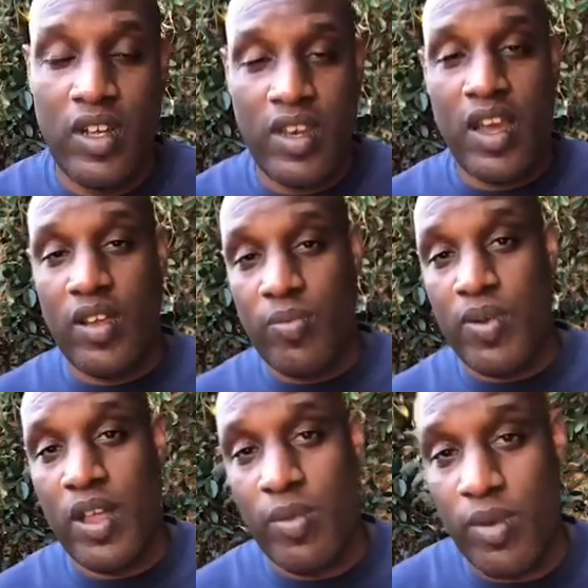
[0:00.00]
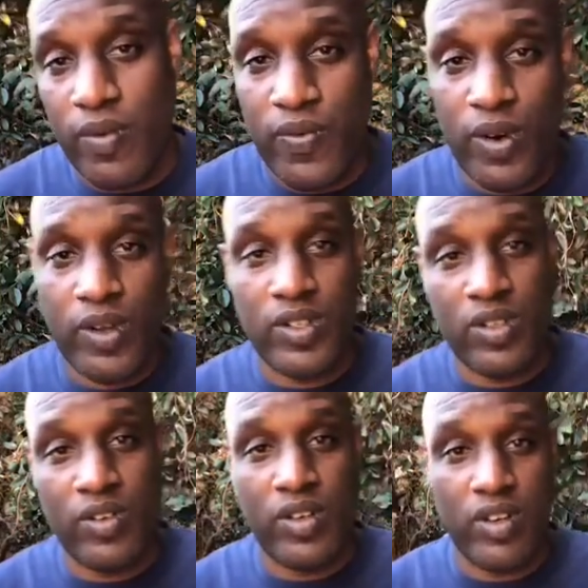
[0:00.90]
Now you probably want to focus
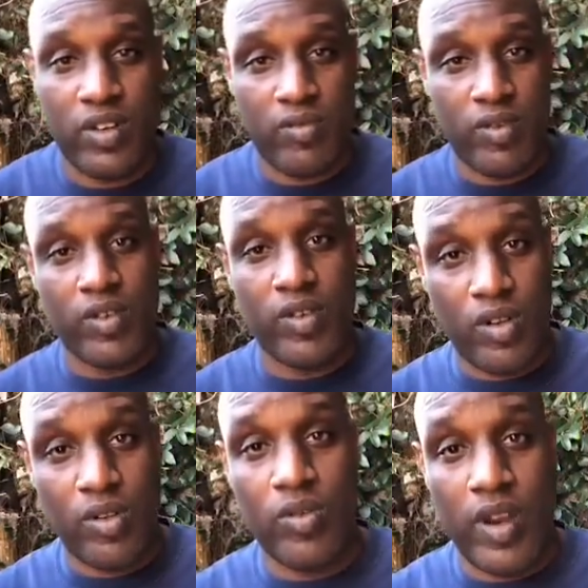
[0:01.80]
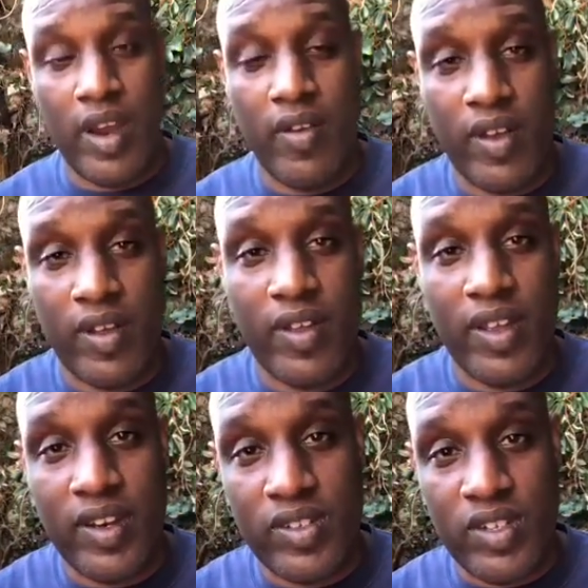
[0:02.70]
on your glute area,
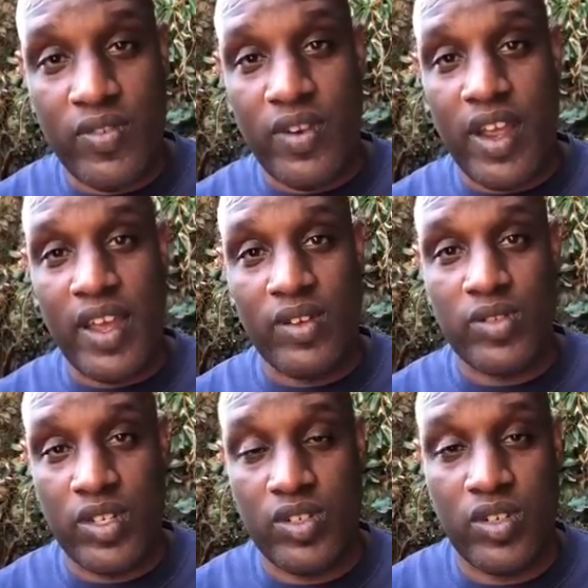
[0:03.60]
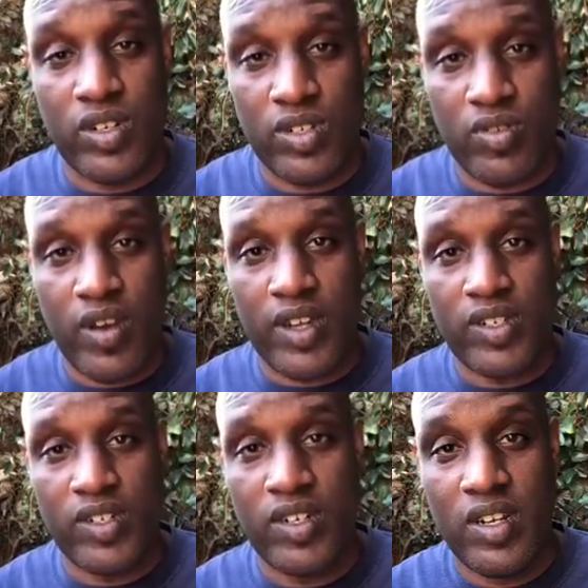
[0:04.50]
and there's different angles that you can
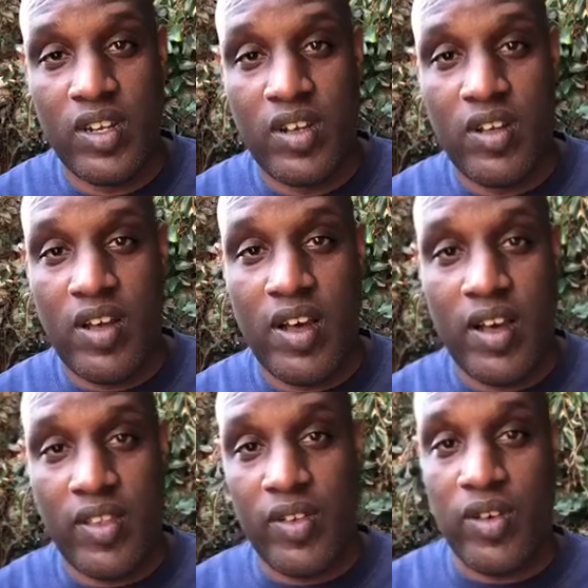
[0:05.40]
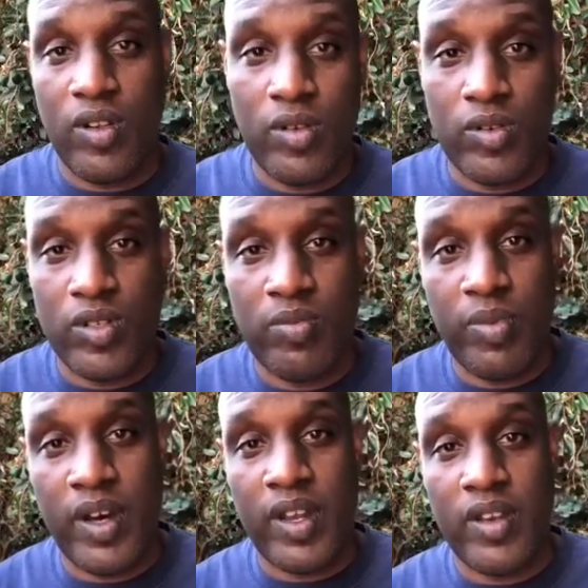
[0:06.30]
stretch your glutes,
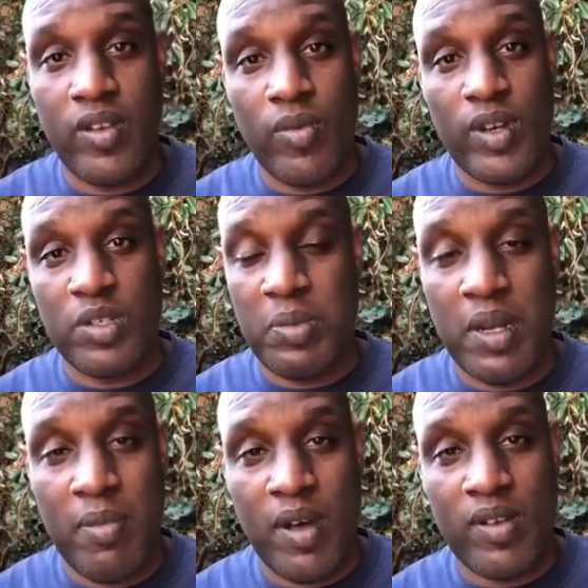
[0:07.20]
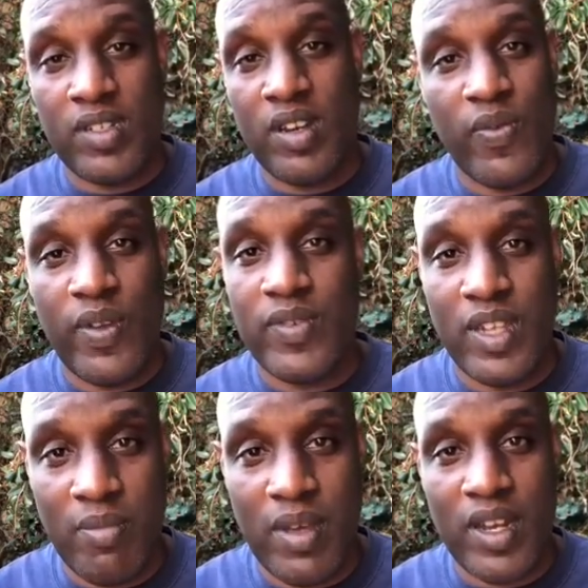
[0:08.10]
but you want to spend about 10 or
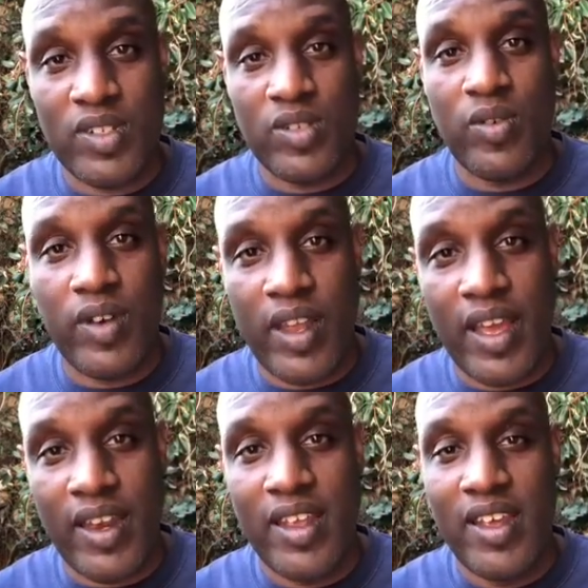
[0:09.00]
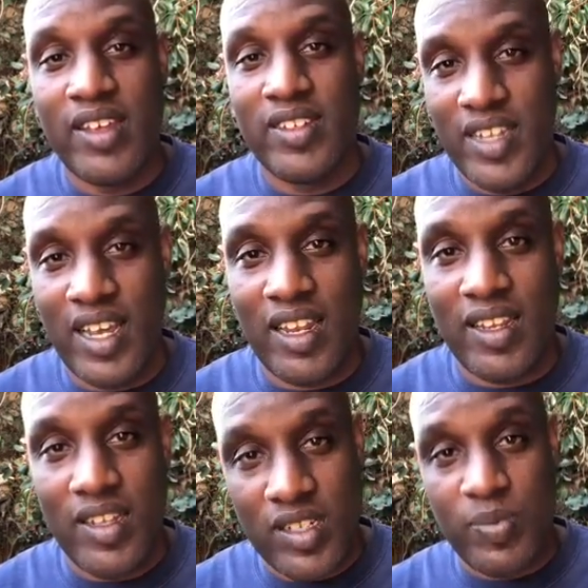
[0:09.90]
15 minutes doing that daily,
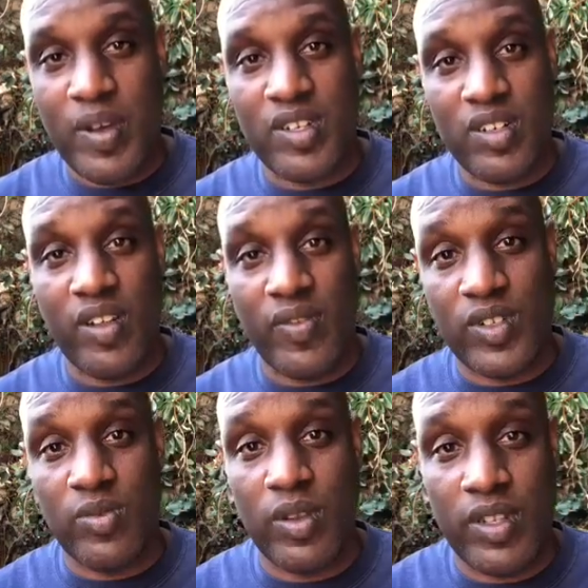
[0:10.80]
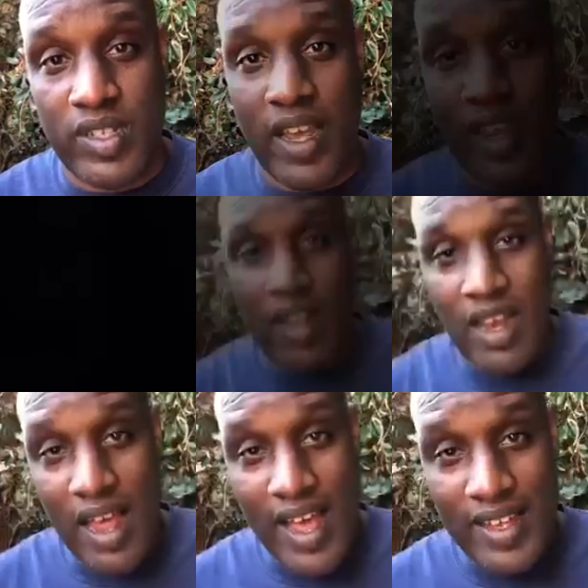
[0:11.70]
especially if it's really tight.
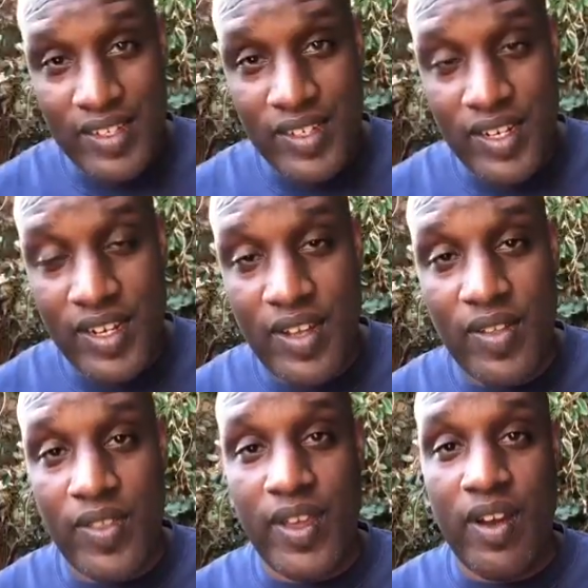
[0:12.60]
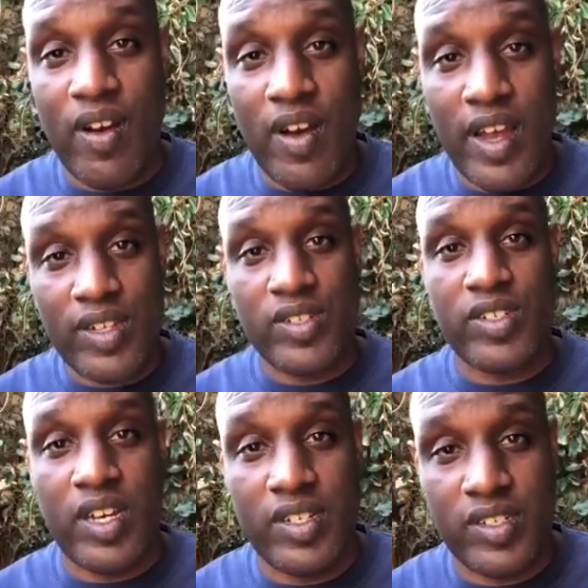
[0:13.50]
Last, there are
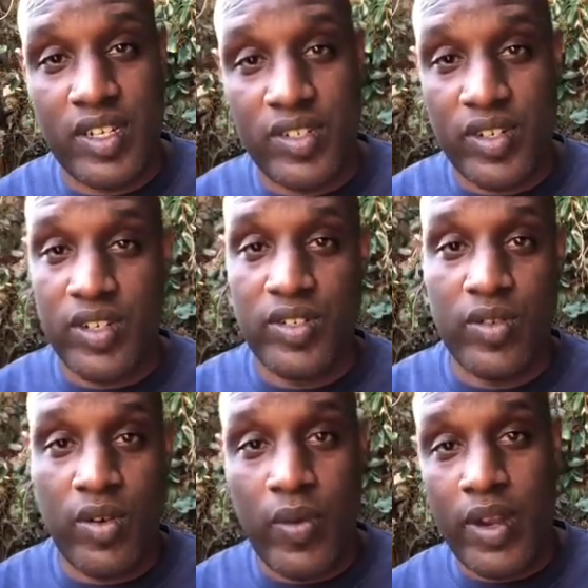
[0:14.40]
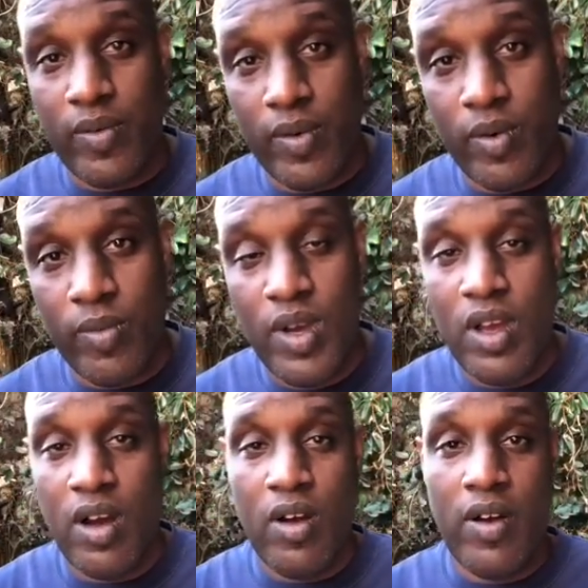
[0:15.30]
exercises that you can do in the weight room
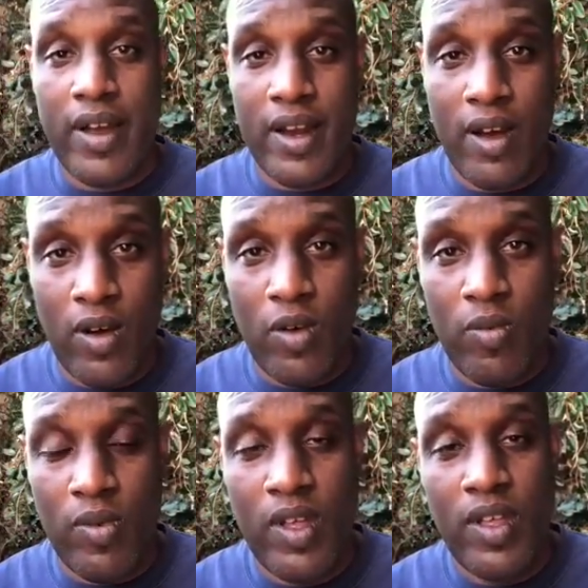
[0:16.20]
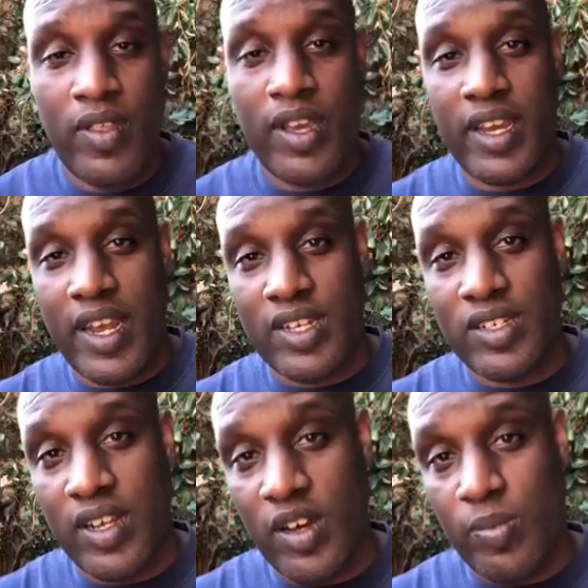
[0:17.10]
or at home that can
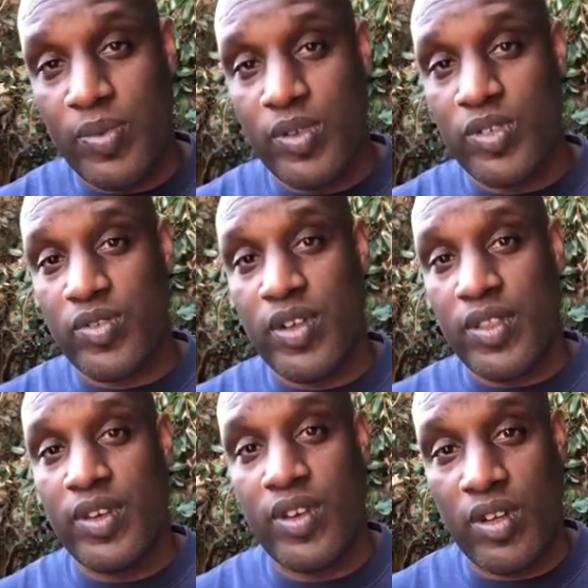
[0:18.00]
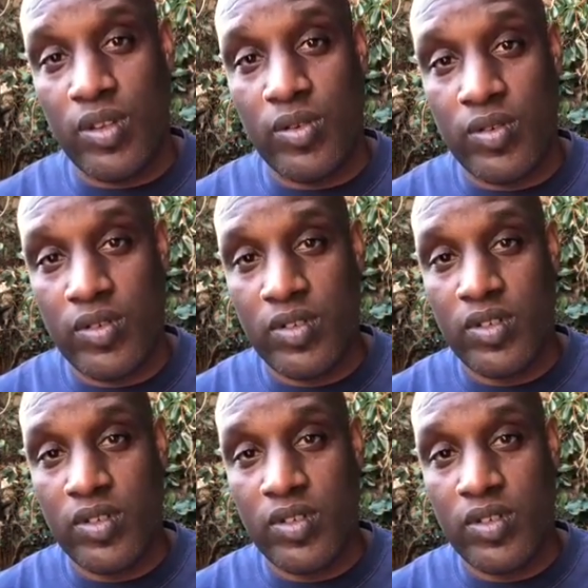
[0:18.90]
actually help you strengthen your glute.